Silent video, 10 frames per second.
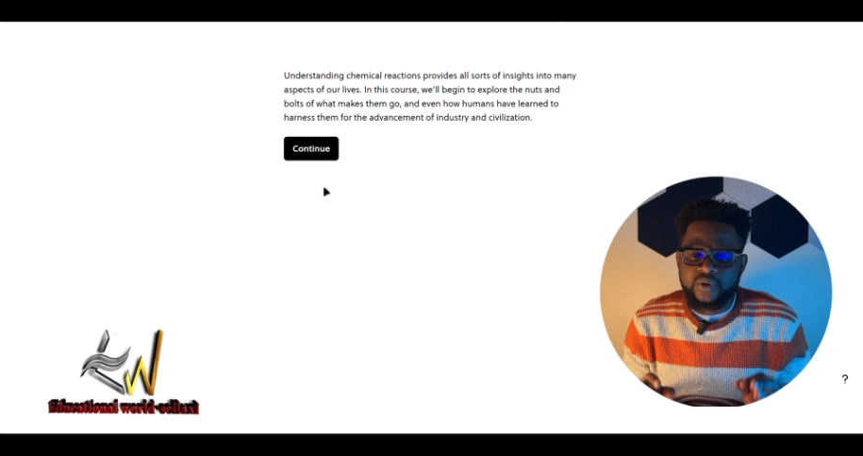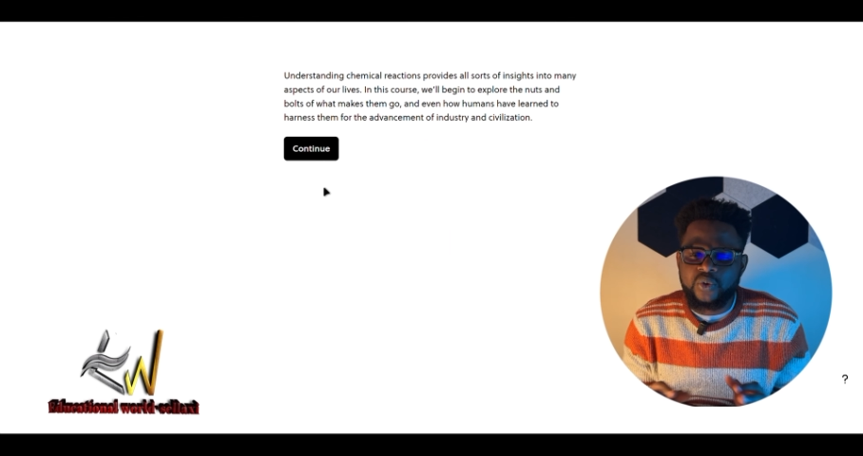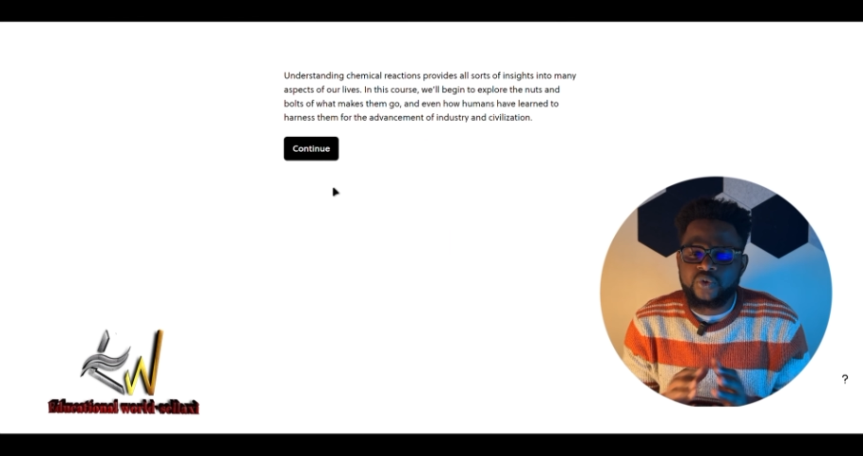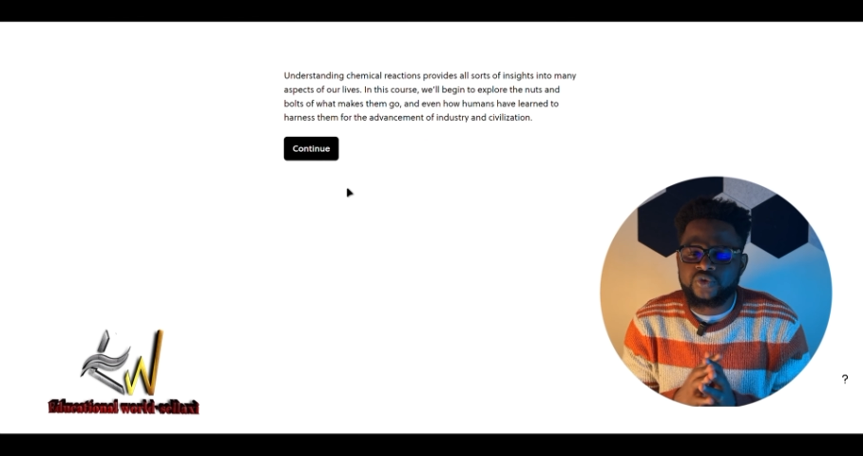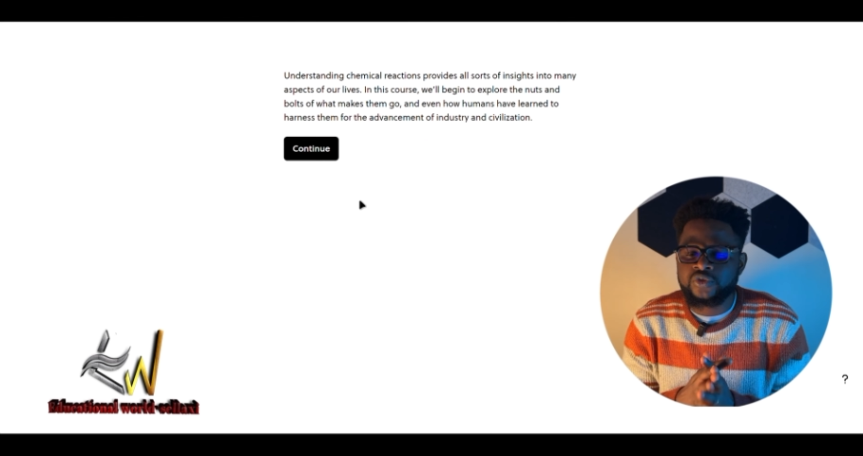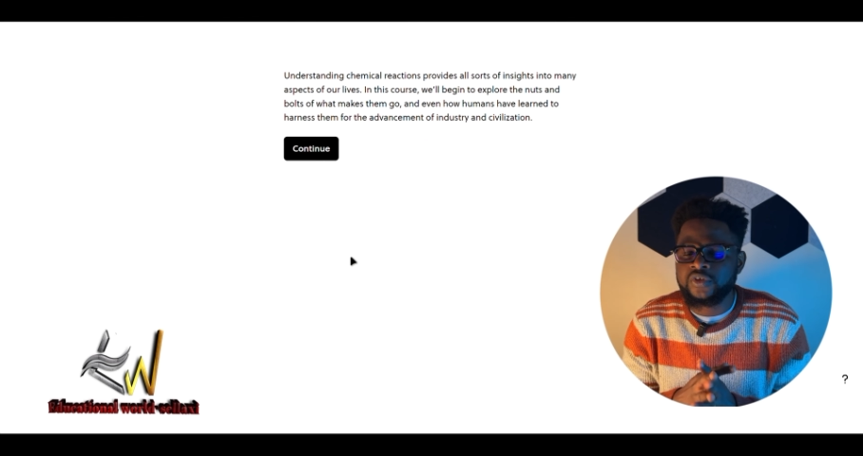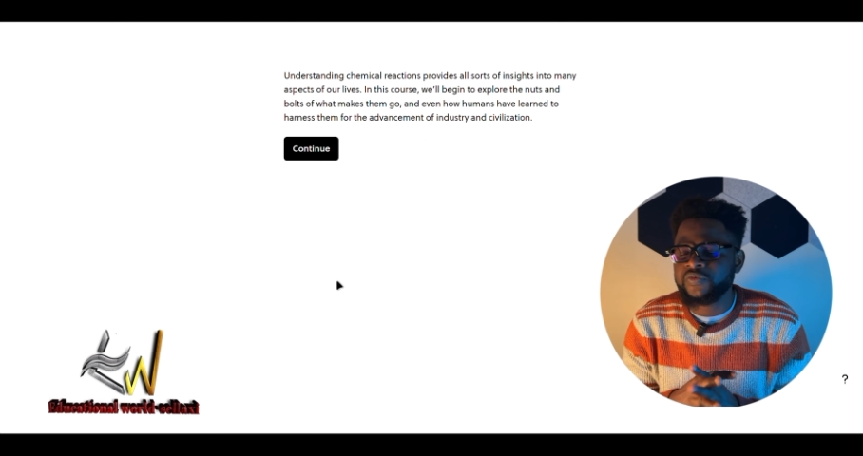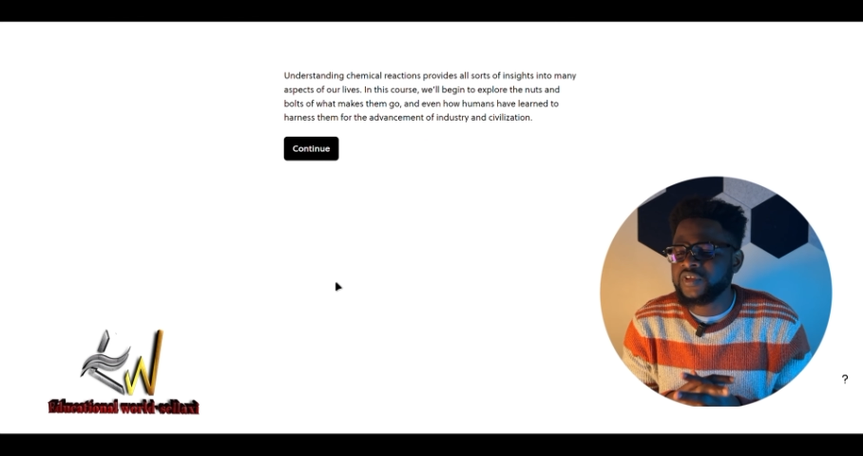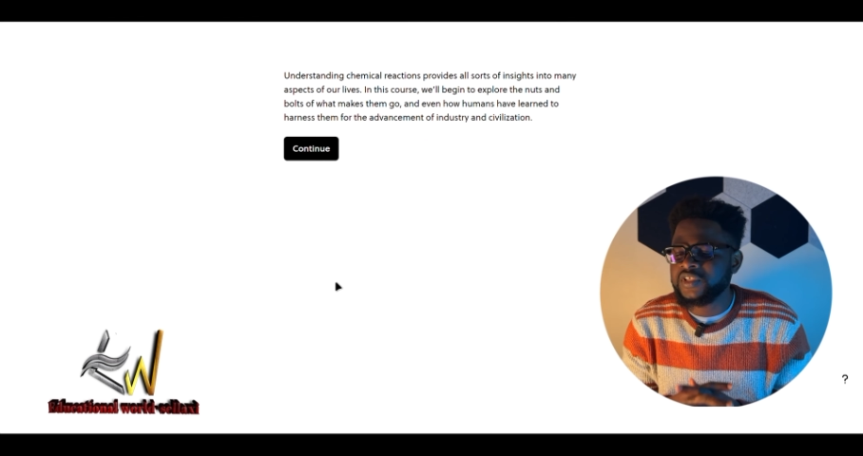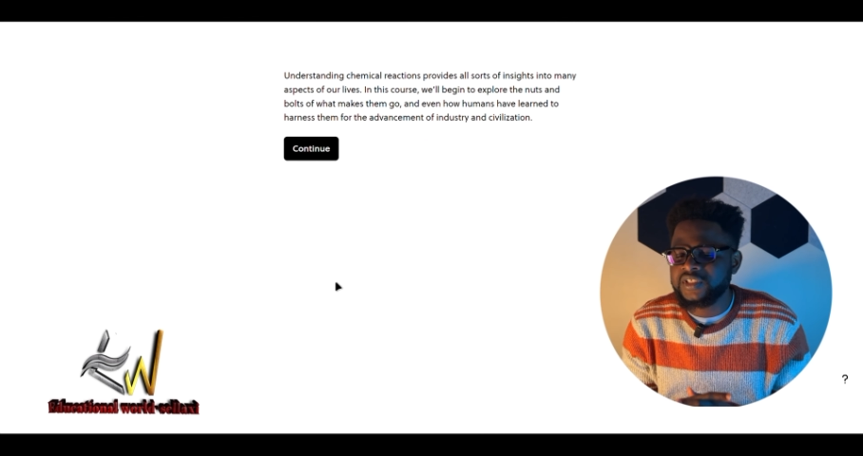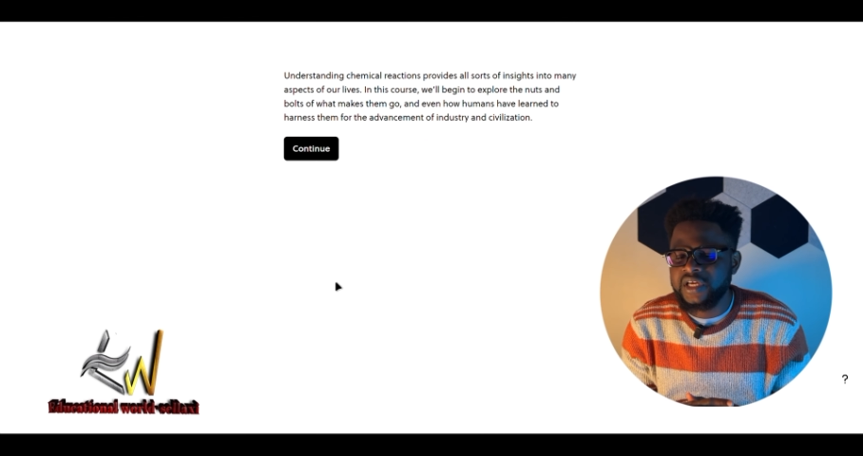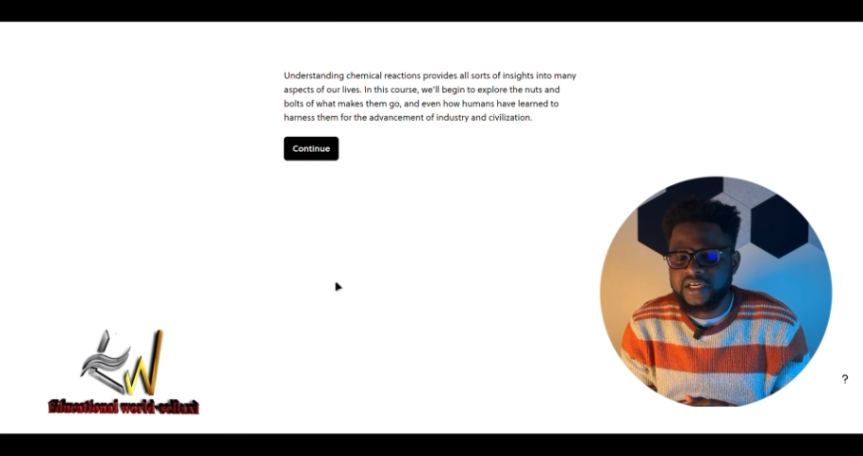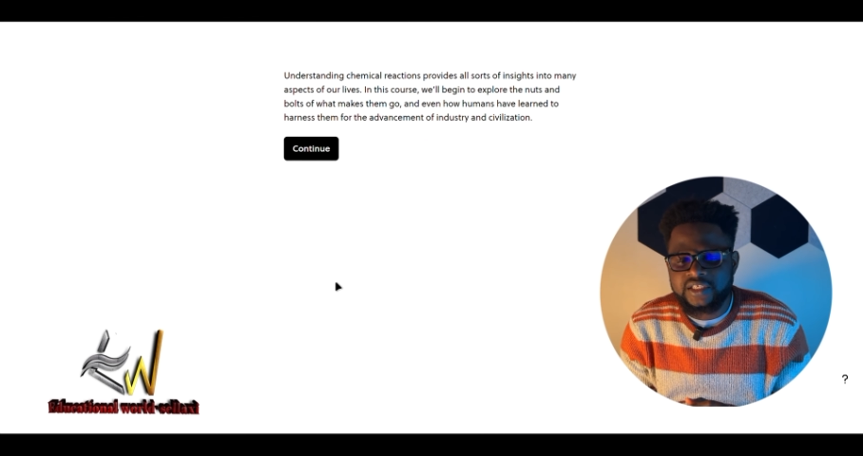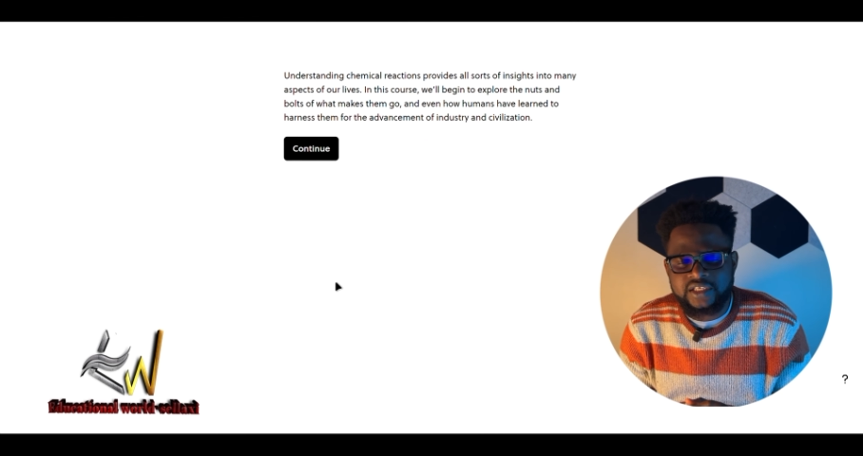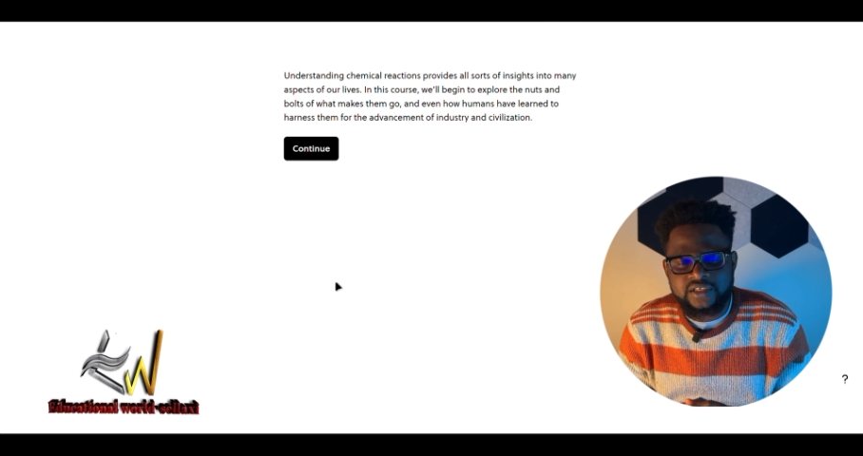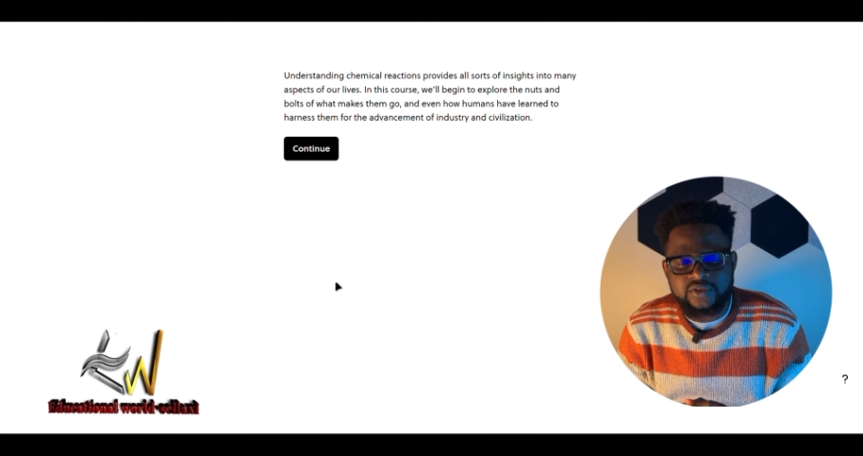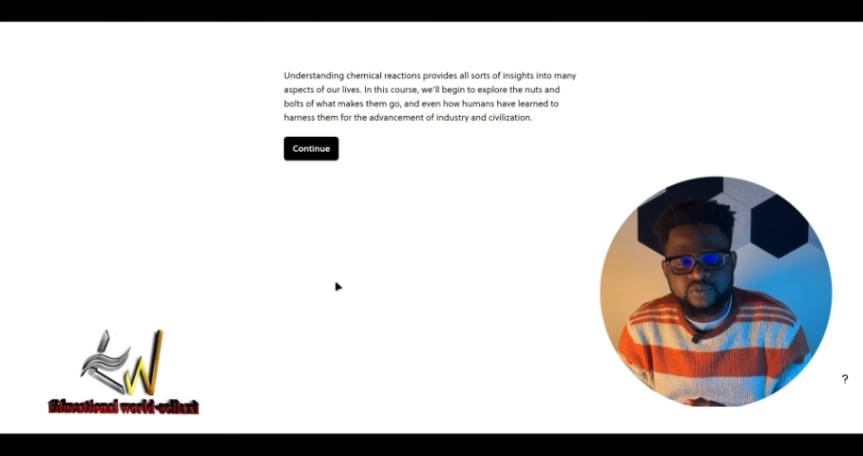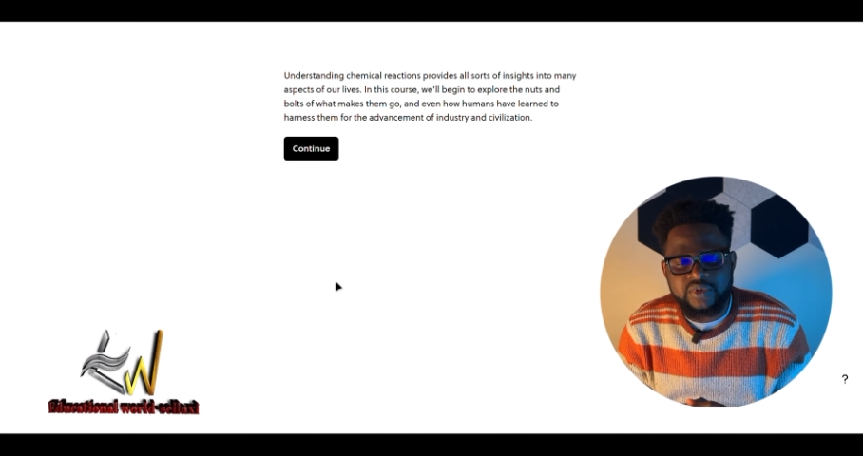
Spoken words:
all sorts of insights into